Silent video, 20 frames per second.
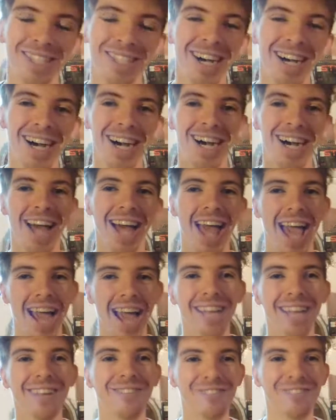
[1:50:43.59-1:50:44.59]
Uh,
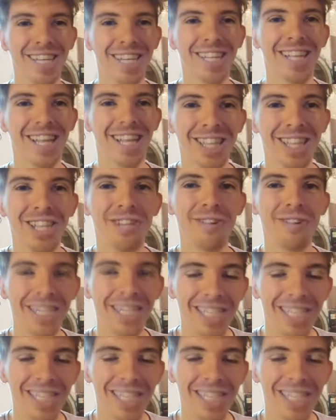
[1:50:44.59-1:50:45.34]
actively, like the U.S.